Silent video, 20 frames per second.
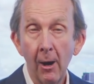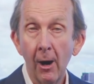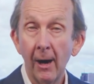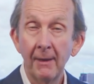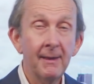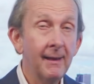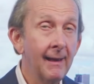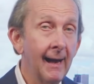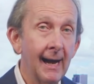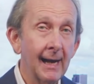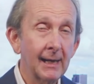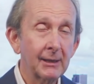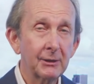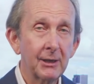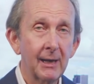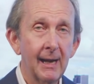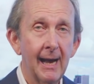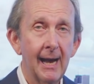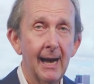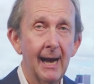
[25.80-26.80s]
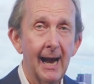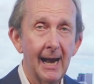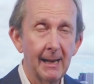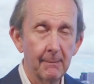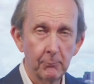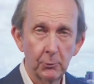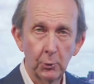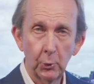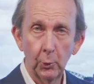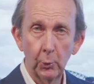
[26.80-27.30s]
I then ask
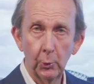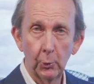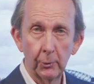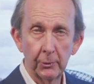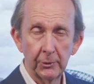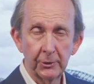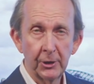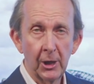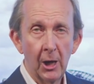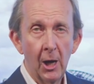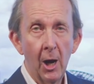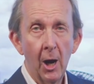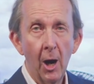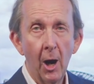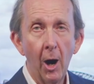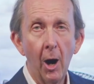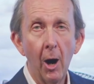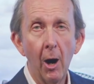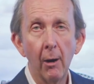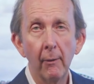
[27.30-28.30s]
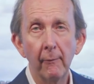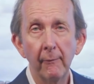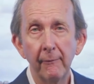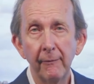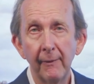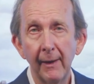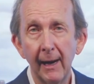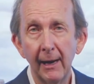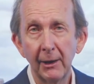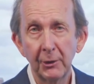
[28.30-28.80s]
Adam Dawes of
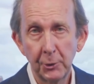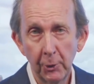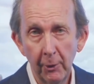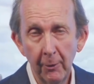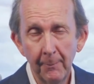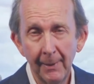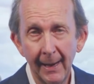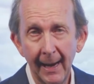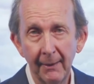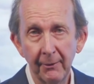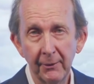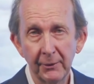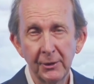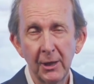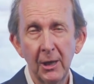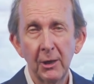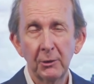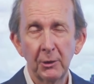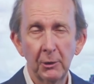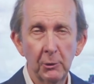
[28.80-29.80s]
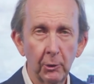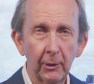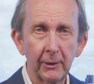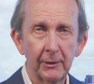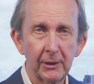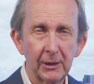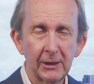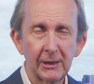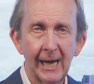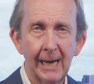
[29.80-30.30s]
Shaw & Partners to look at
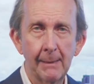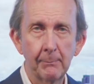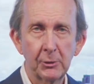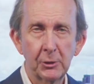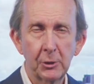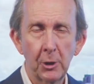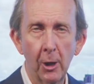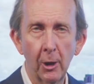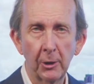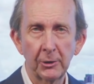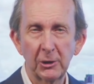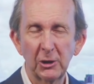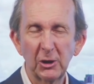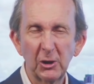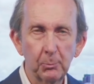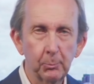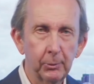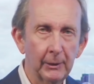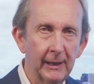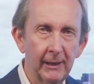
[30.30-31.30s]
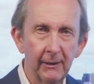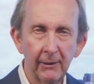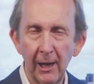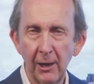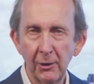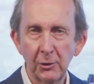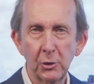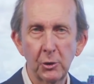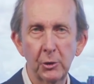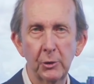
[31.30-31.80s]
the same stocks, and splitting
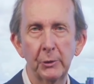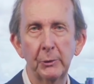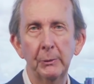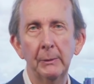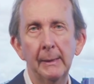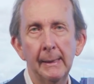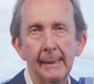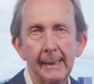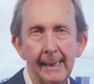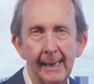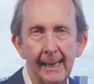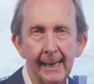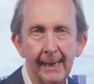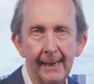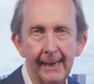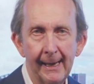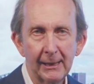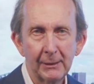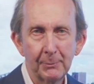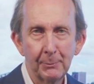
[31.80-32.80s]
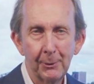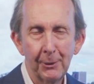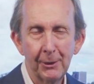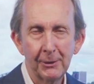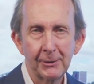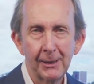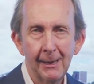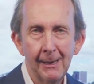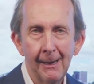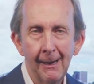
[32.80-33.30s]
those two
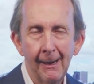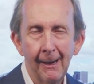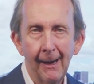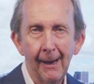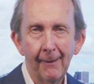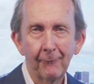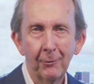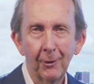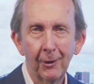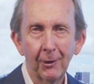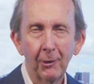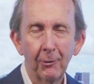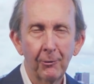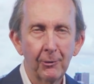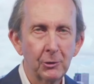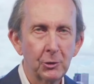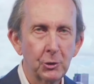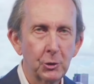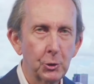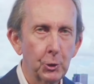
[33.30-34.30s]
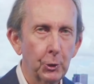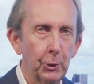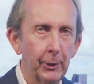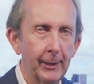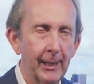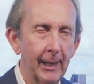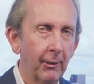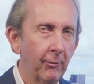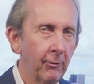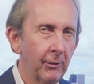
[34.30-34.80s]
experts, I've got Chris Joye.
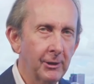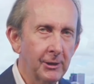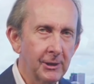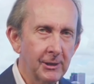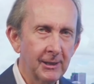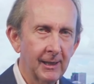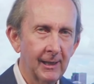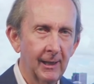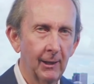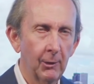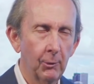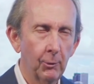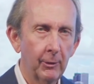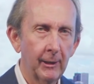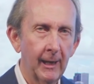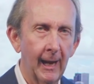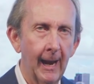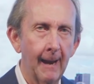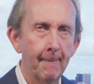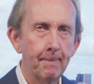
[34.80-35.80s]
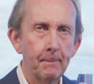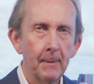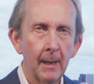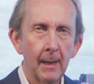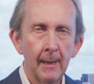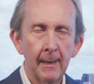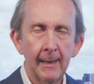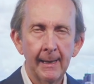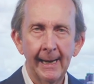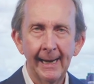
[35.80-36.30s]
Now Chris is going to look at
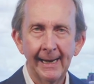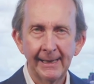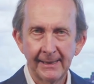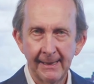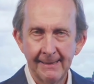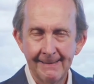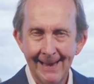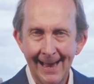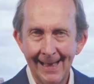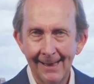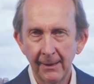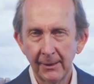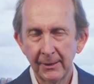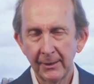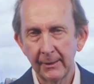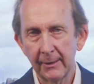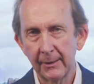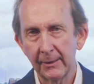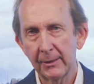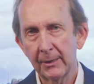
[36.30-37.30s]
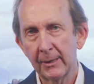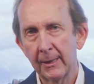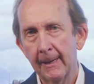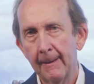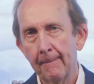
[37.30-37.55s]
his analysis